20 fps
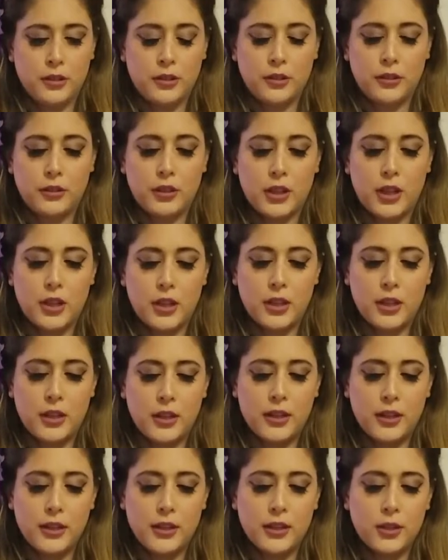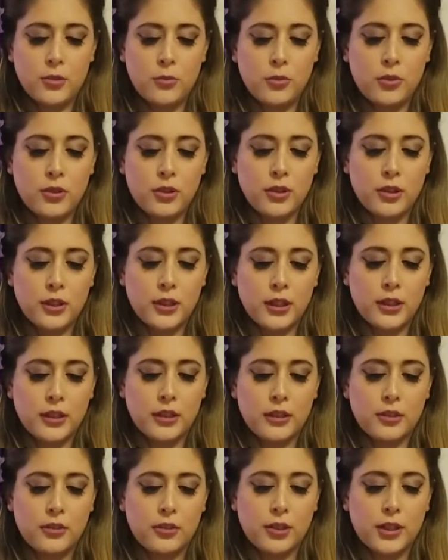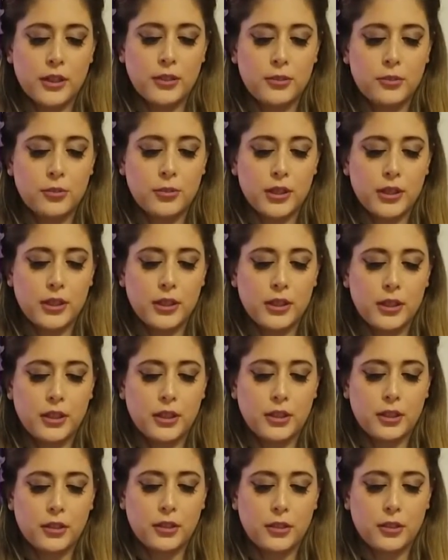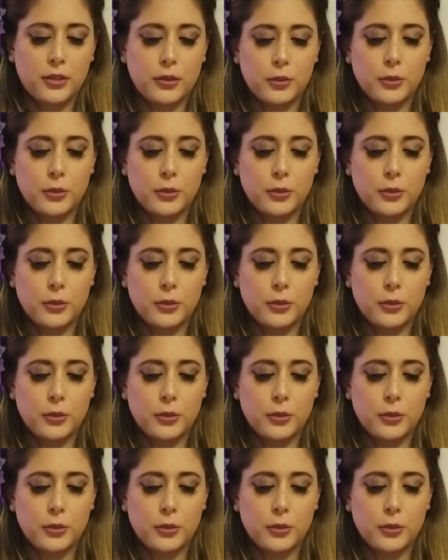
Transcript: And then we're gonna get another ounce right here.